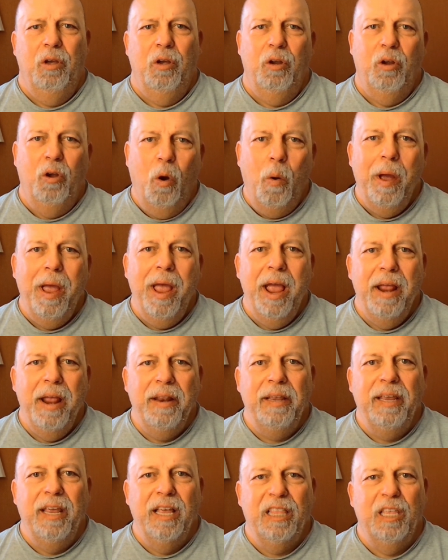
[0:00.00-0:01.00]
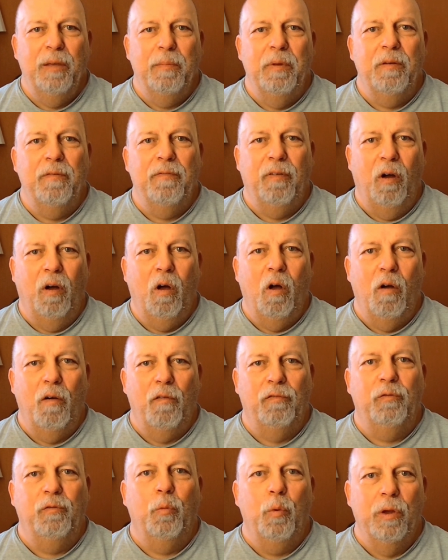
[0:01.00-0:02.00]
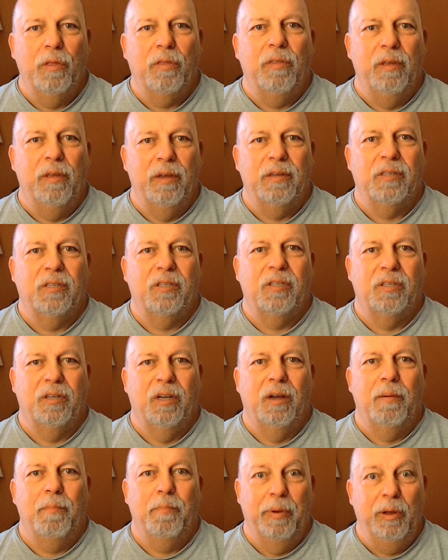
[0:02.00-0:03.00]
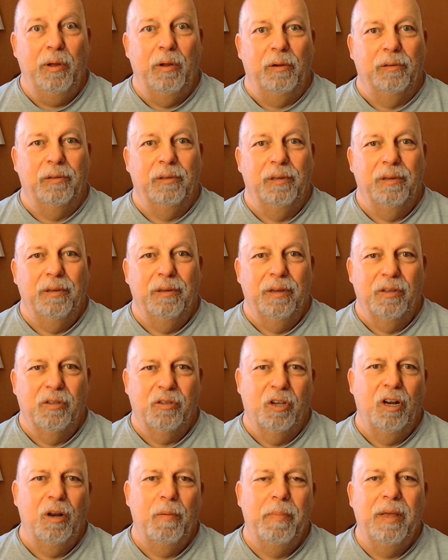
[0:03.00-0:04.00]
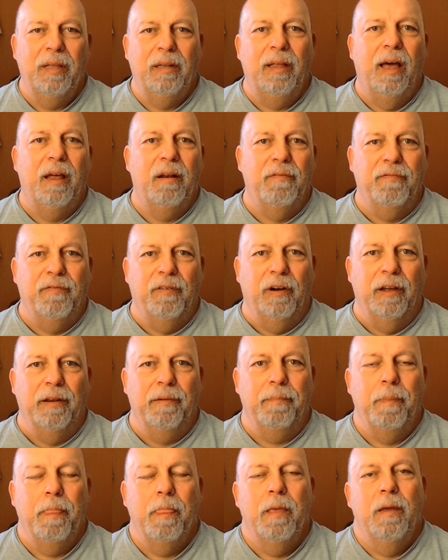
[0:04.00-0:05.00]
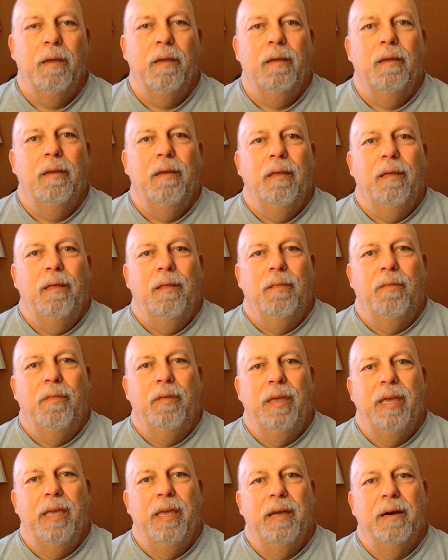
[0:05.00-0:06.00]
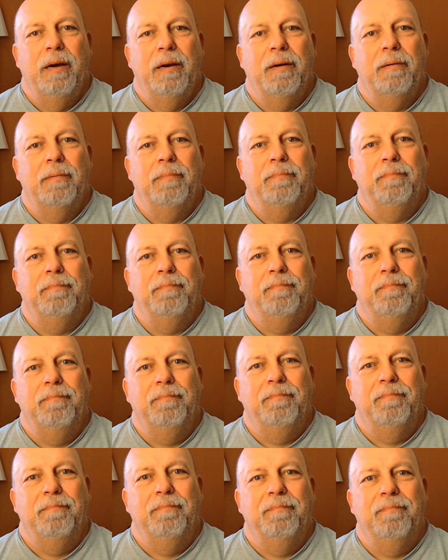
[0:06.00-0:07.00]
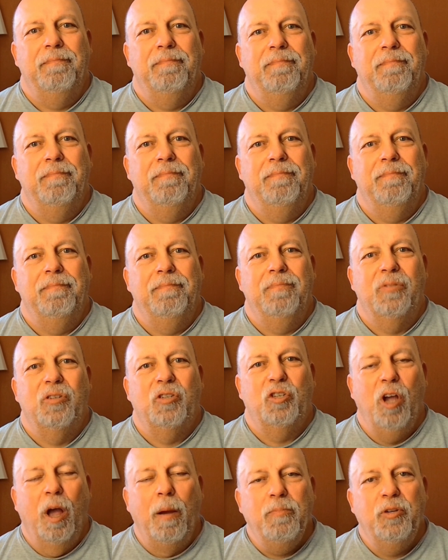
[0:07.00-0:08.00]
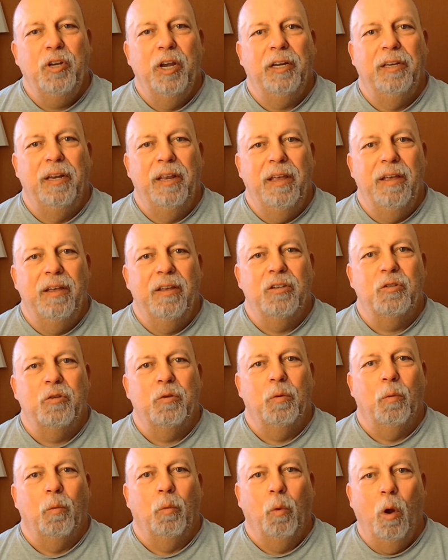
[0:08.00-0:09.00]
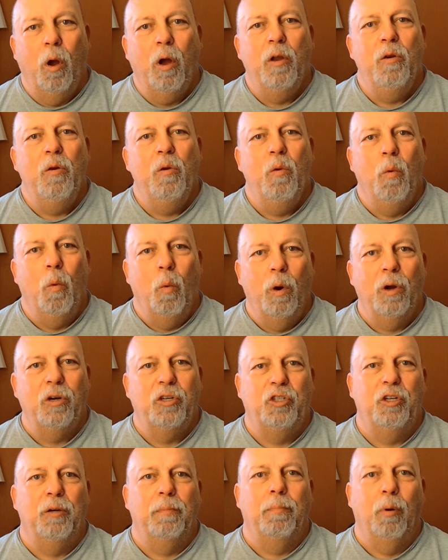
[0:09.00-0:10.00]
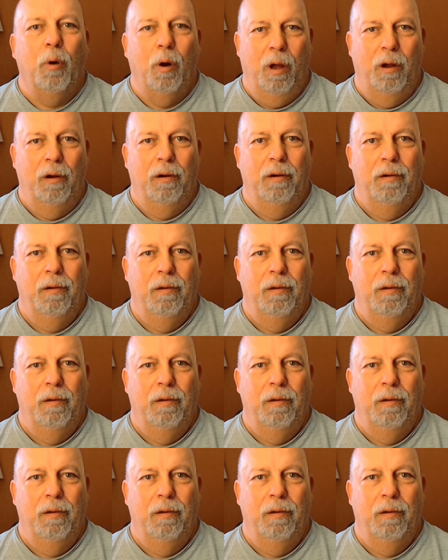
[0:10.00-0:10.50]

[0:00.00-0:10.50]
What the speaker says: go ahead and get them involved with this build. It's going to be a lot of fun. The subject is Run Whatcha Brung.